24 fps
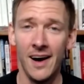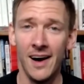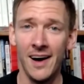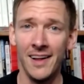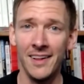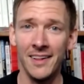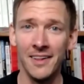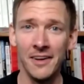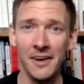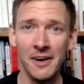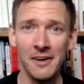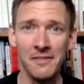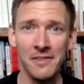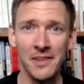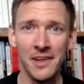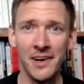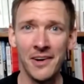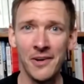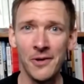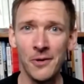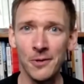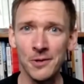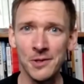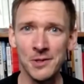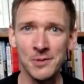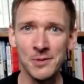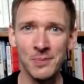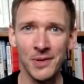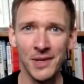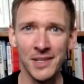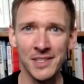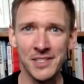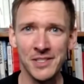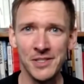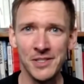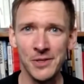I love the Colts
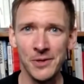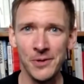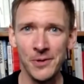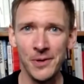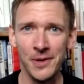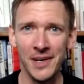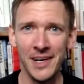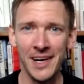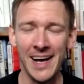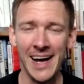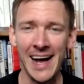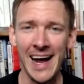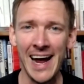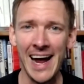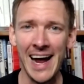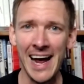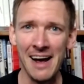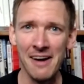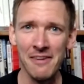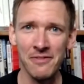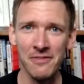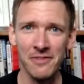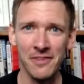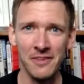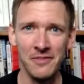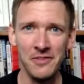plus two and a half.